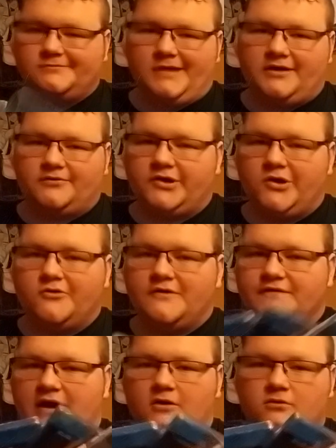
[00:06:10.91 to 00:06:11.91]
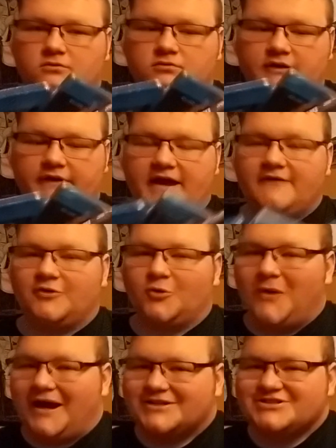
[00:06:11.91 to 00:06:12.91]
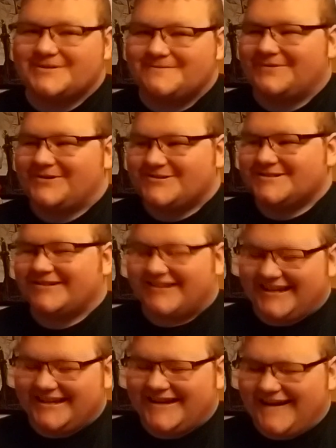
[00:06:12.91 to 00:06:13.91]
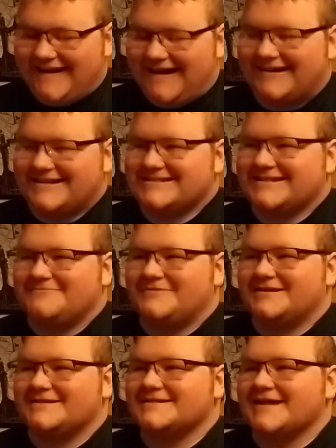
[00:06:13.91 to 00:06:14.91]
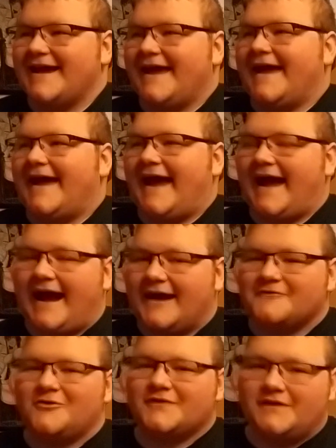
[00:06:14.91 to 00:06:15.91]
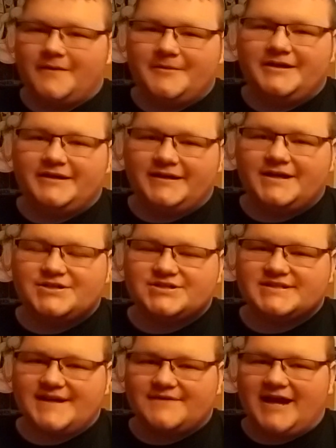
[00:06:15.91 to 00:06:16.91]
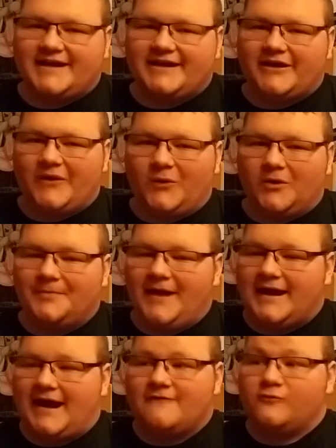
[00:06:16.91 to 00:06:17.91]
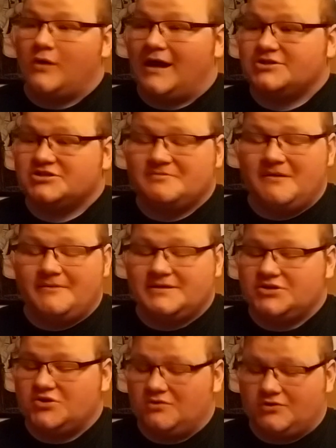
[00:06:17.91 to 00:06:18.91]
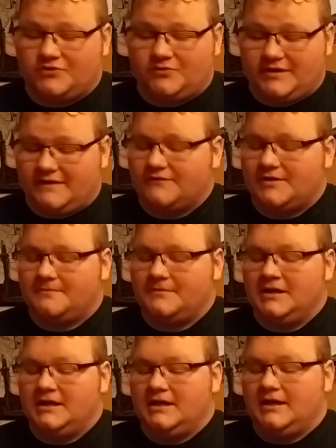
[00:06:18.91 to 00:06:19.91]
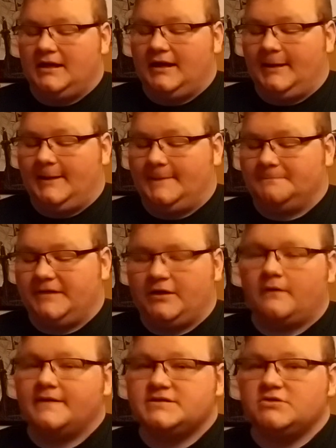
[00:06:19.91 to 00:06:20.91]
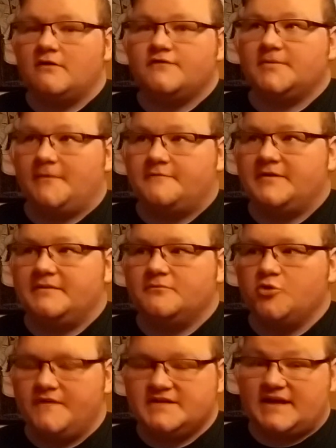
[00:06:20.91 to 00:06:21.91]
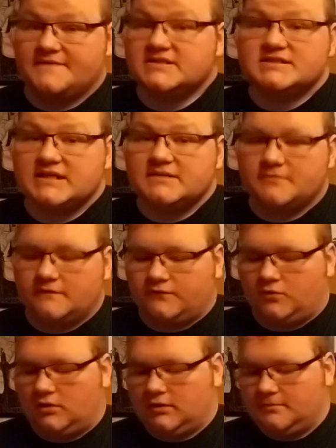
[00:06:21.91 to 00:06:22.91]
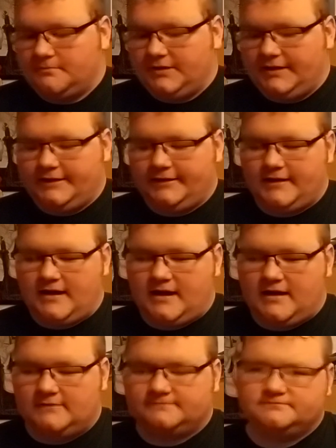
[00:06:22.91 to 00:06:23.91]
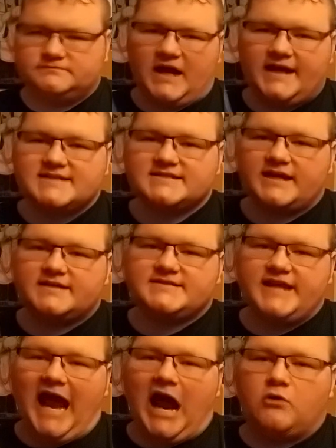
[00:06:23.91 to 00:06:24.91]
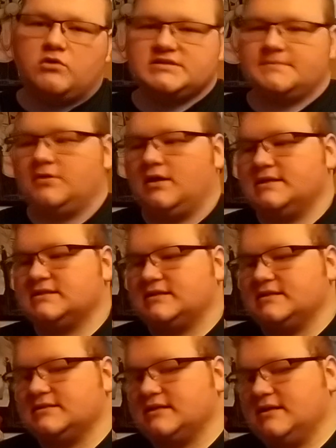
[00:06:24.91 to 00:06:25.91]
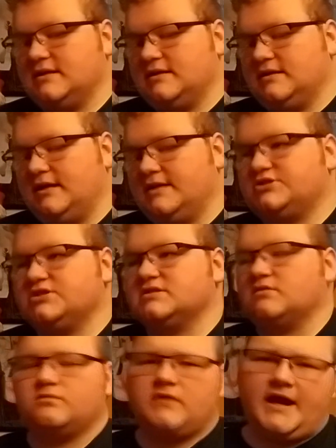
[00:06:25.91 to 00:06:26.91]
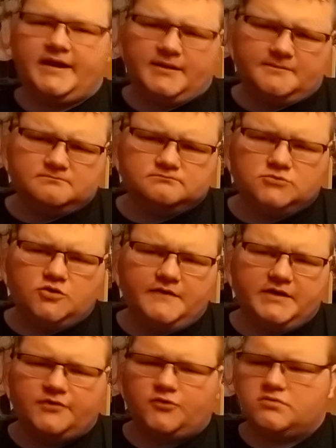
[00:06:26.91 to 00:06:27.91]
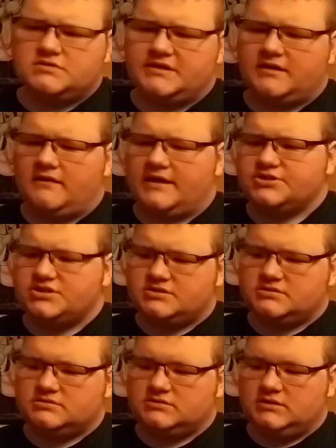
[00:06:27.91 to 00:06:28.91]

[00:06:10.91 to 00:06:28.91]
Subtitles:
I don't know if I'll really ever watch them personally, honestly, because out of all the limited editions I've gotten out of the horror pack, I've watched maybe two or three of them, and only two of them have been movies I've seen before. But I guess I could say Howl was a plus, because it's just a random movie to throw into the collection.